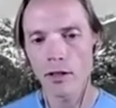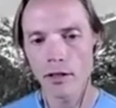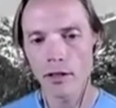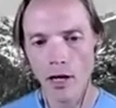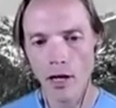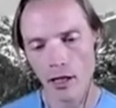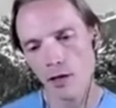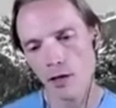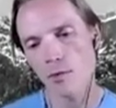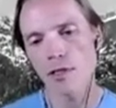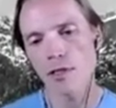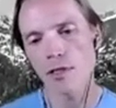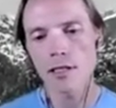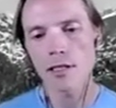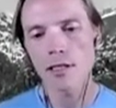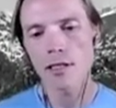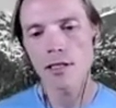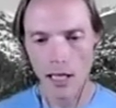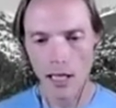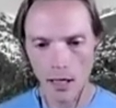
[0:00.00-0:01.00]
documents and
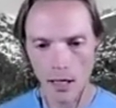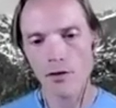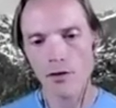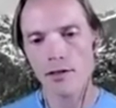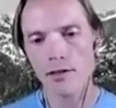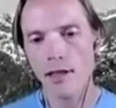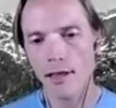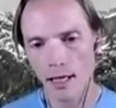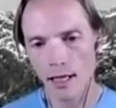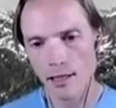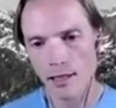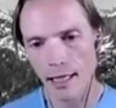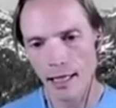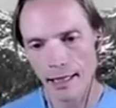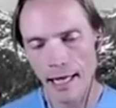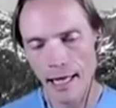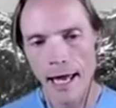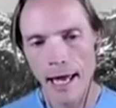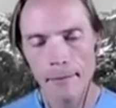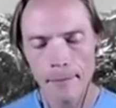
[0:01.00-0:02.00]
emails and things like
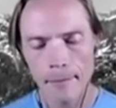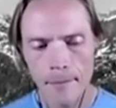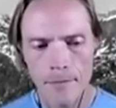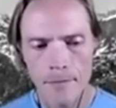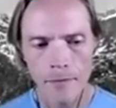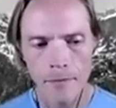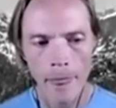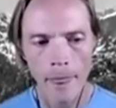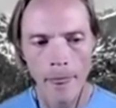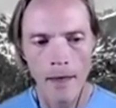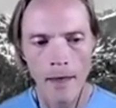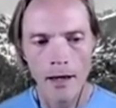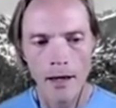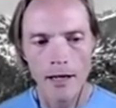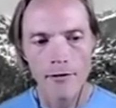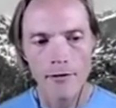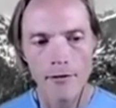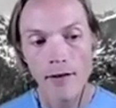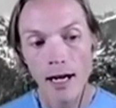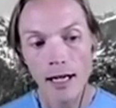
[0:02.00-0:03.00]
that.
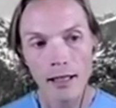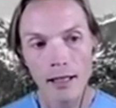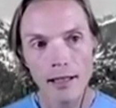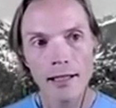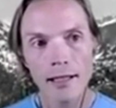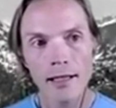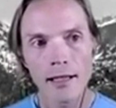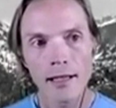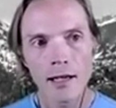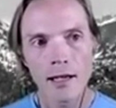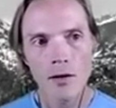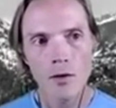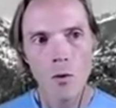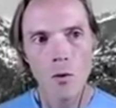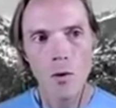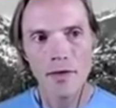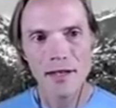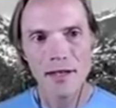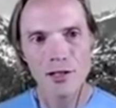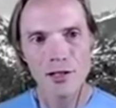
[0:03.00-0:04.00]
And finally,
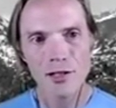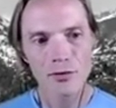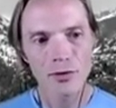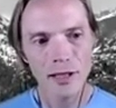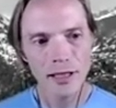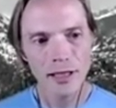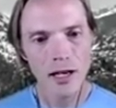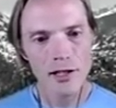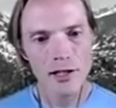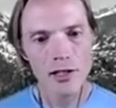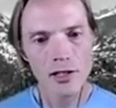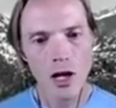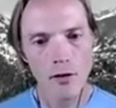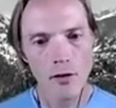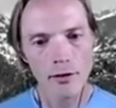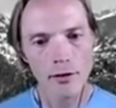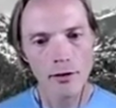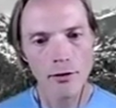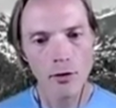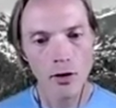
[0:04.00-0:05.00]
one thing it's really not
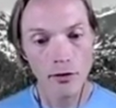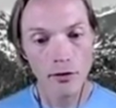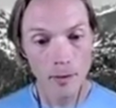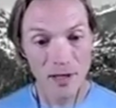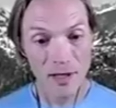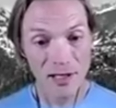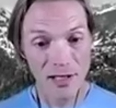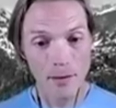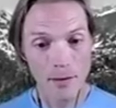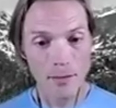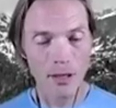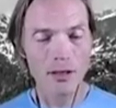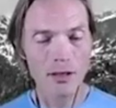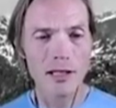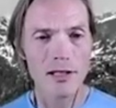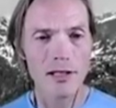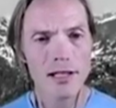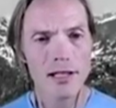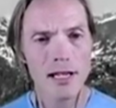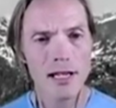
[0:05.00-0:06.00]
solving for from a stability
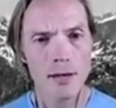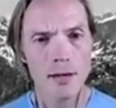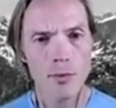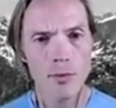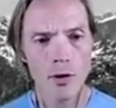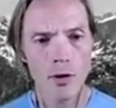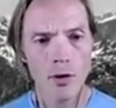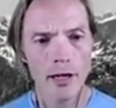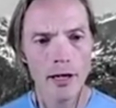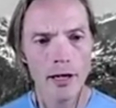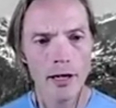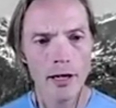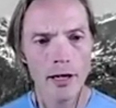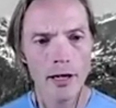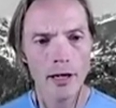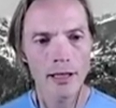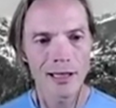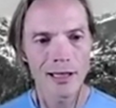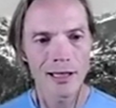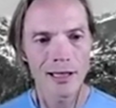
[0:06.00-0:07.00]
standpoint
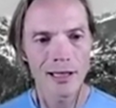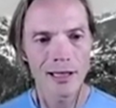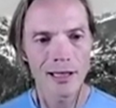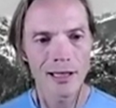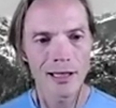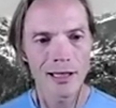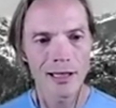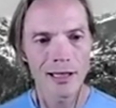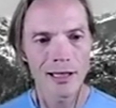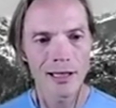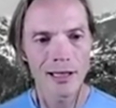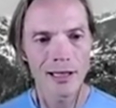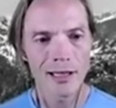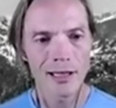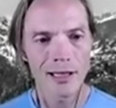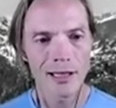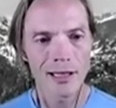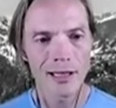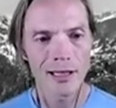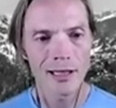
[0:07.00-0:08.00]
is it's quite
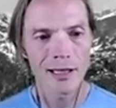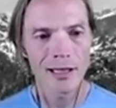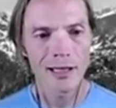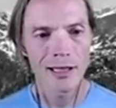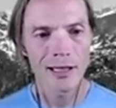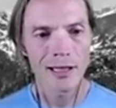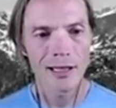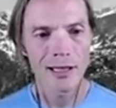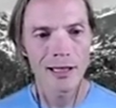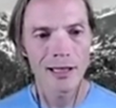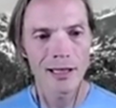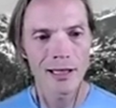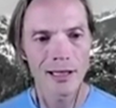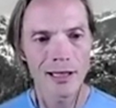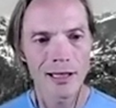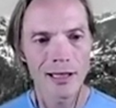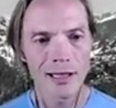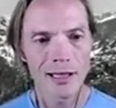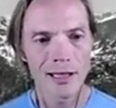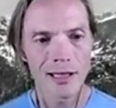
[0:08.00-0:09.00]
often
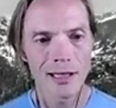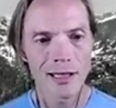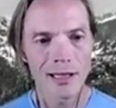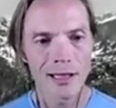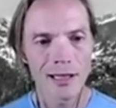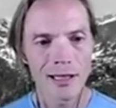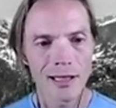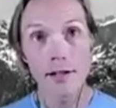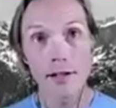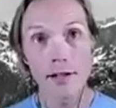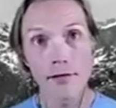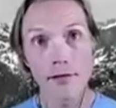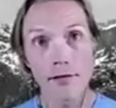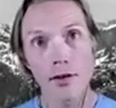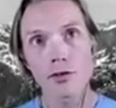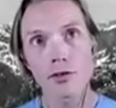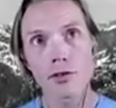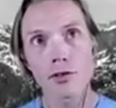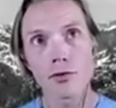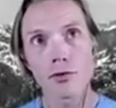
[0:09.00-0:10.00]
difficult to
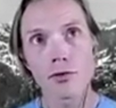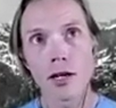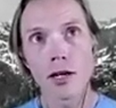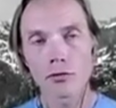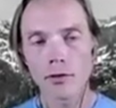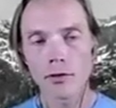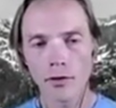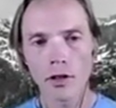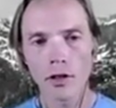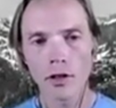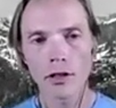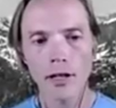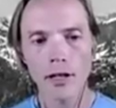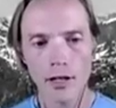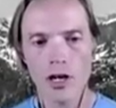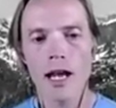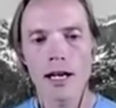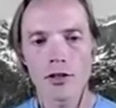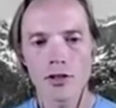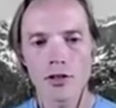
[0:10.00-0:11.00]
revert a change.
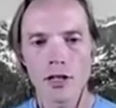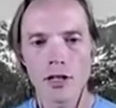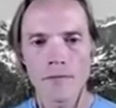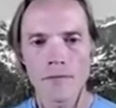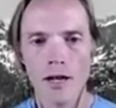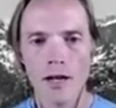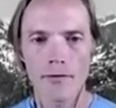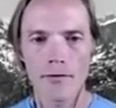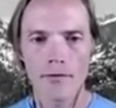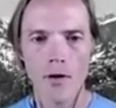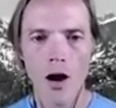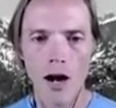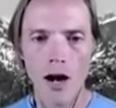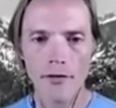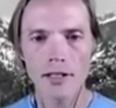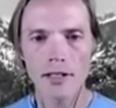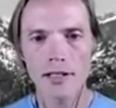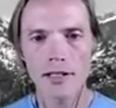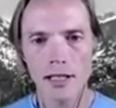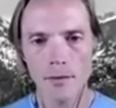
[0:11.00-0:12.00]
I've often
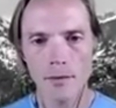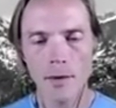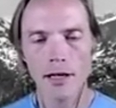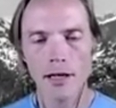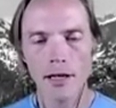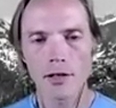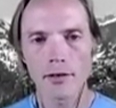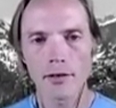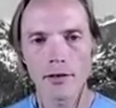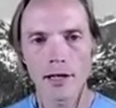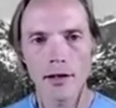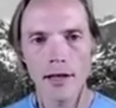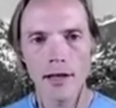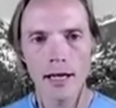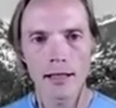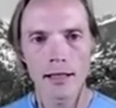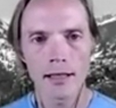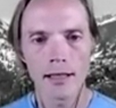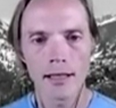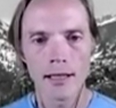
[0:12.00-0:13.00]
seen in my career that
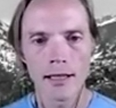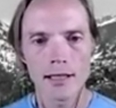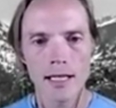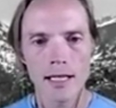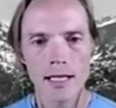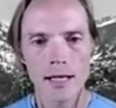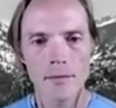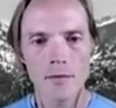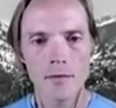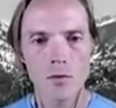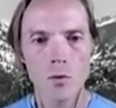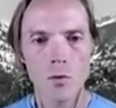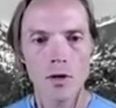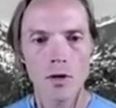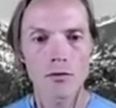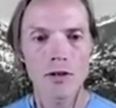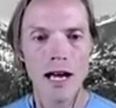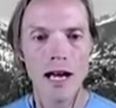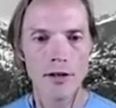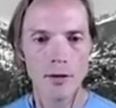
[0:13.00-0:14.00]
teams would
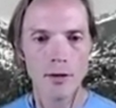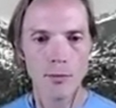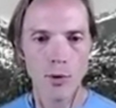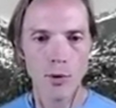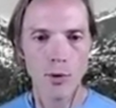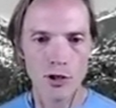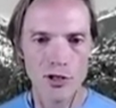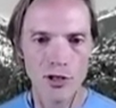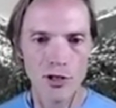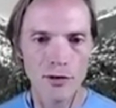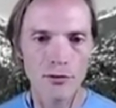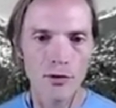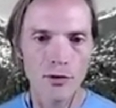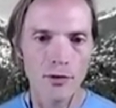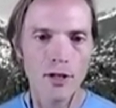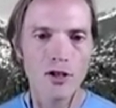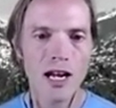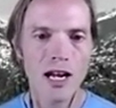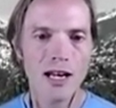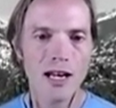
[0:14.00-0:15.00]
rather push through the
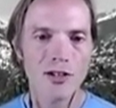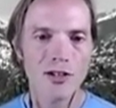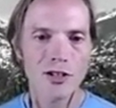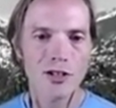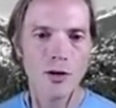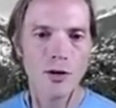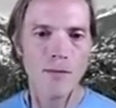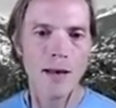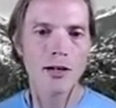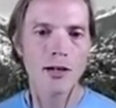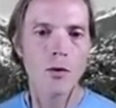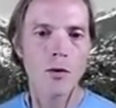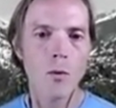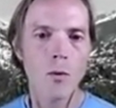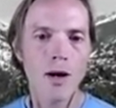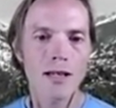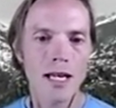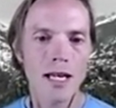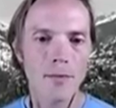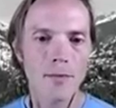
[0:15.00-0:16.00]
change and no matter
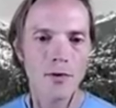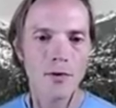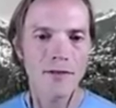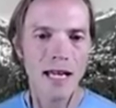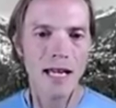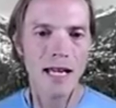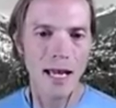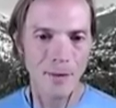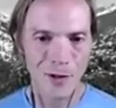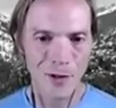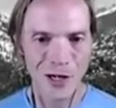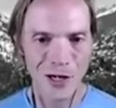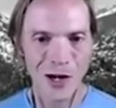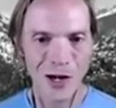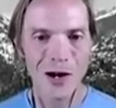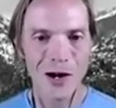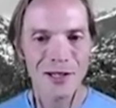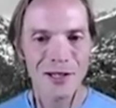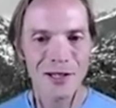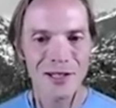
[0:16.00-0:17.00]
what type of damage it
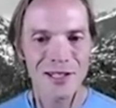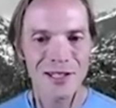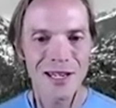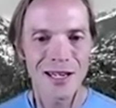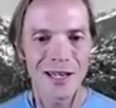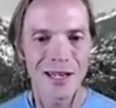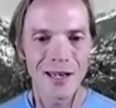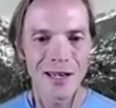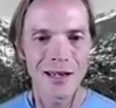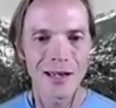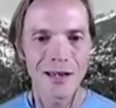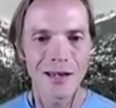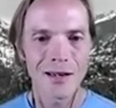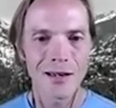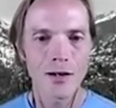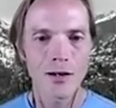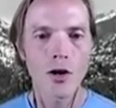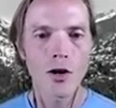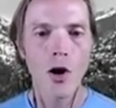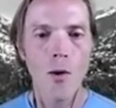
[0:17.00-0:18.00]
caused,
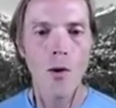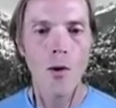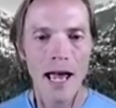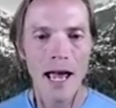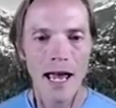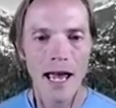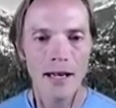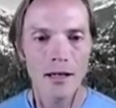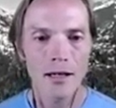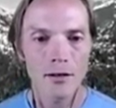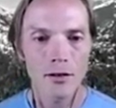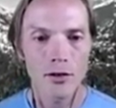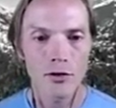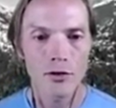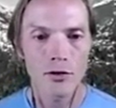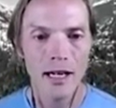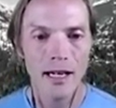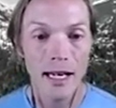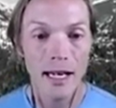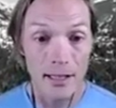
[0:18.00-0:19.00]
go ahead and
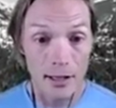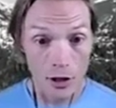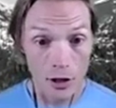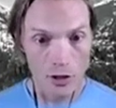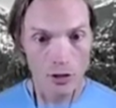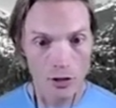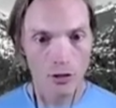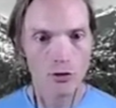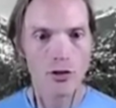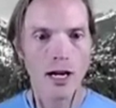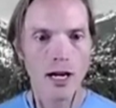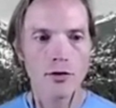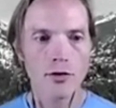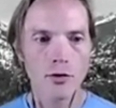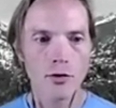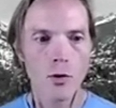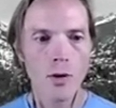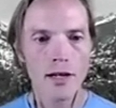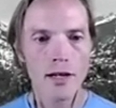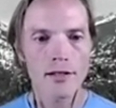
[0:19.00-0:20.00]
create additional change
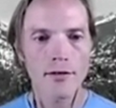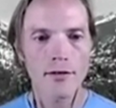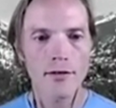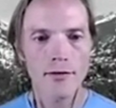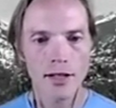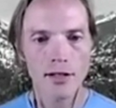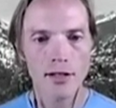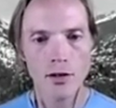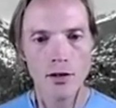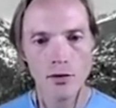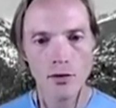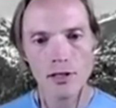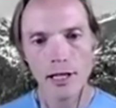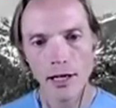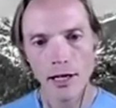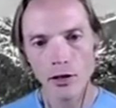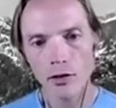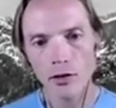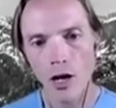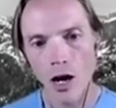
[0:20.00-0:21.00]
requests to fix those
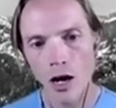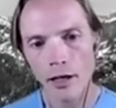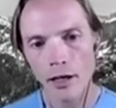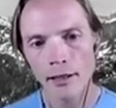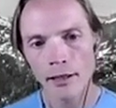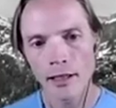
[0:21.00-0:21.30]
later on,